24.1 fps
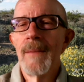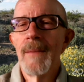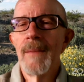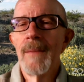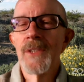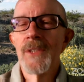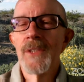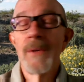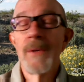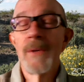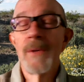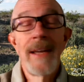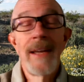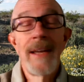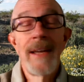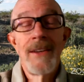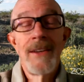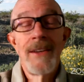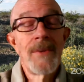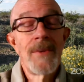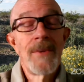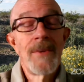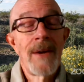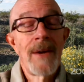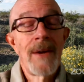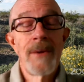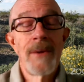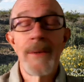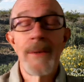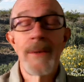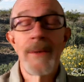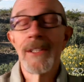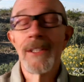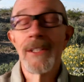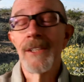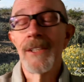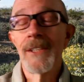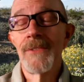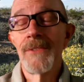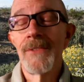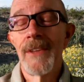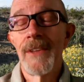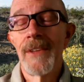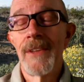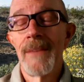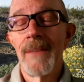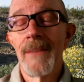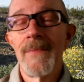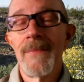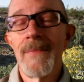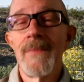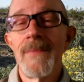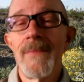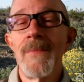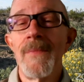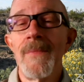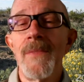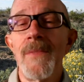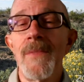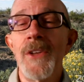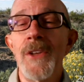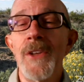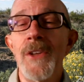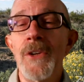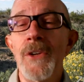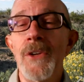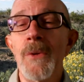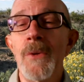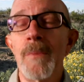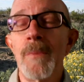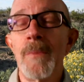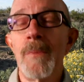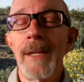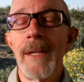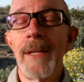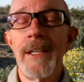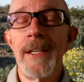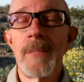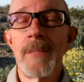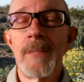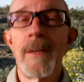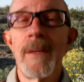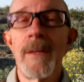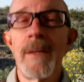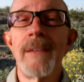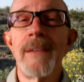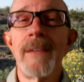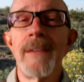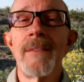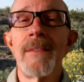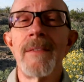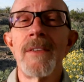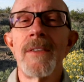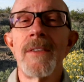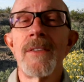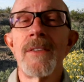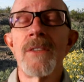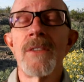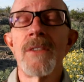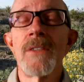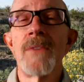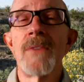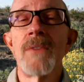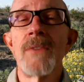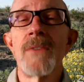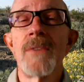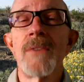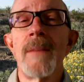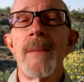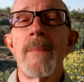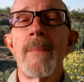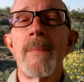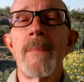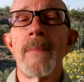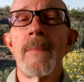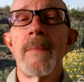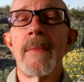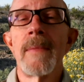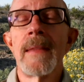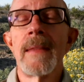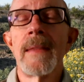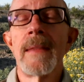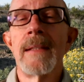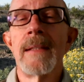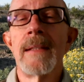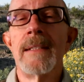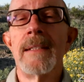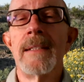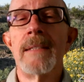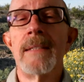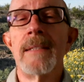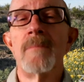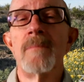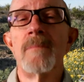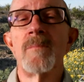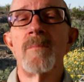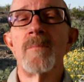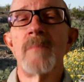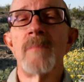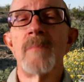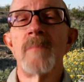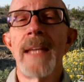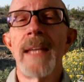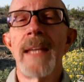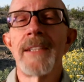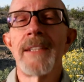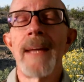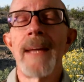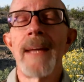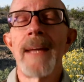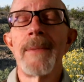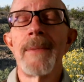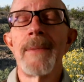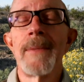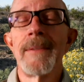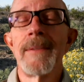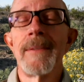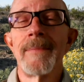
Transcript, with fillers: So yeah, you're right, we're always looking for the new place, but so far it hasn't happened.